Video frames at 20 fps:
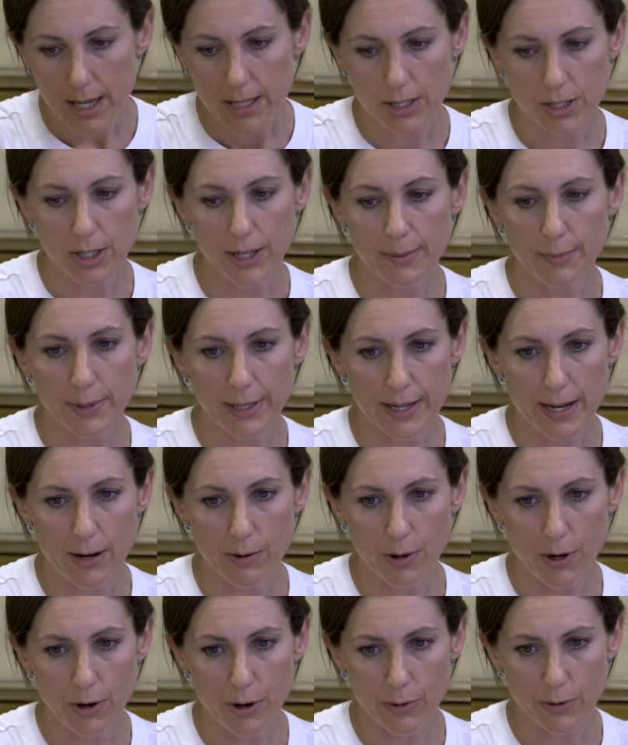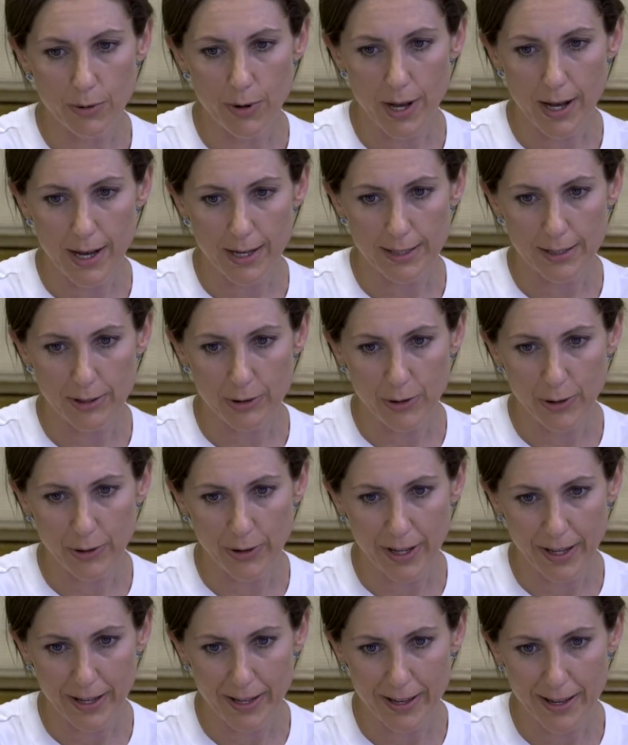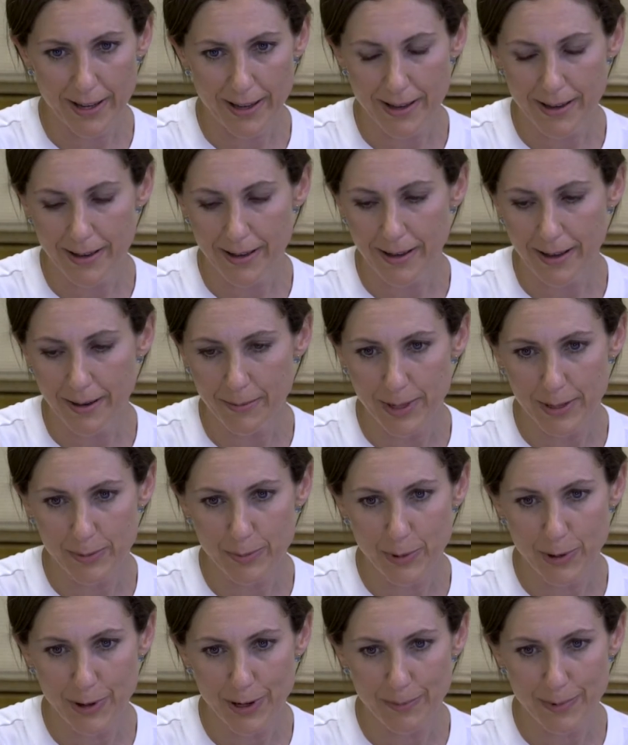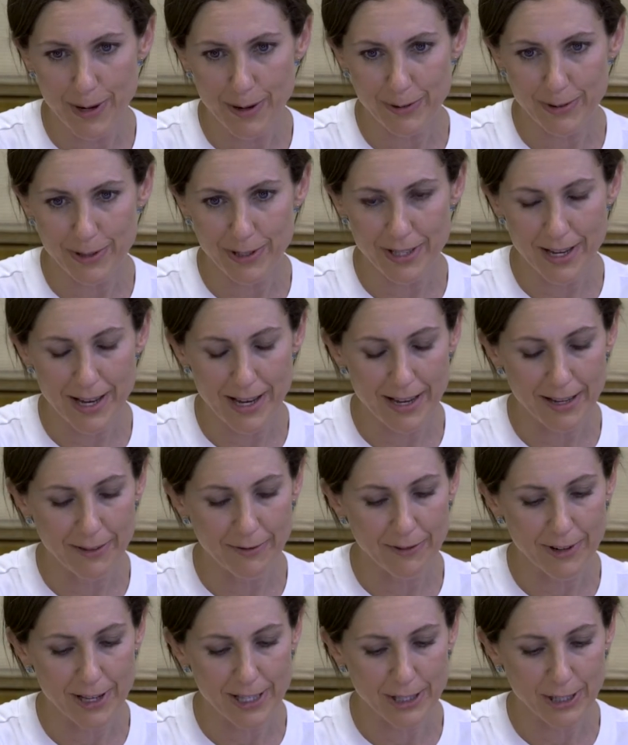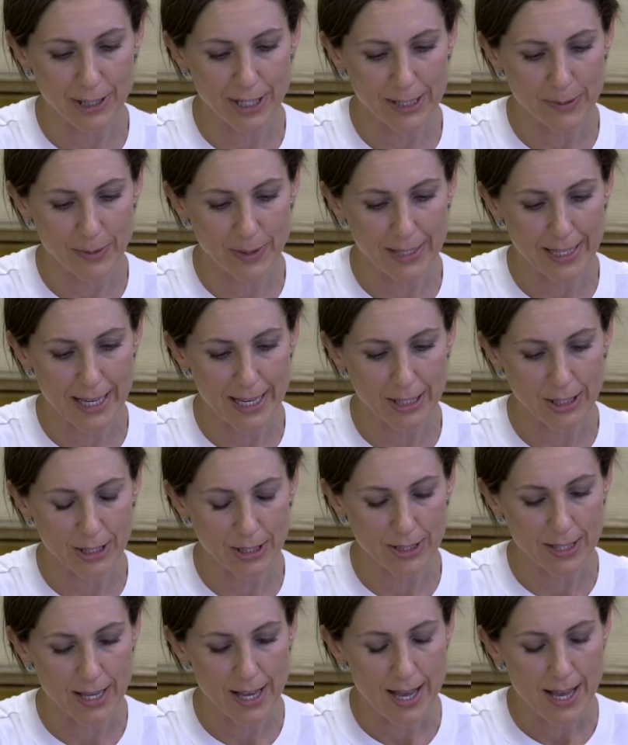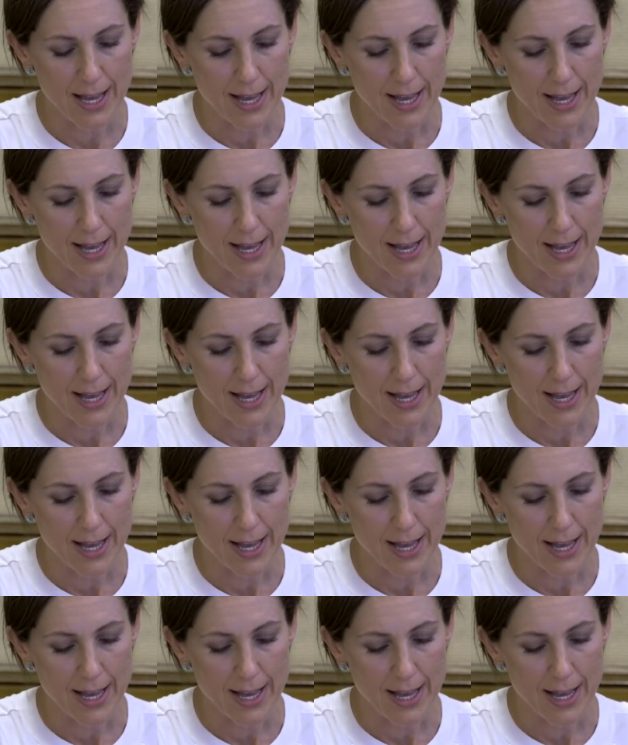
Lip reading: So let me now go and talk a bit more about inflation expectations.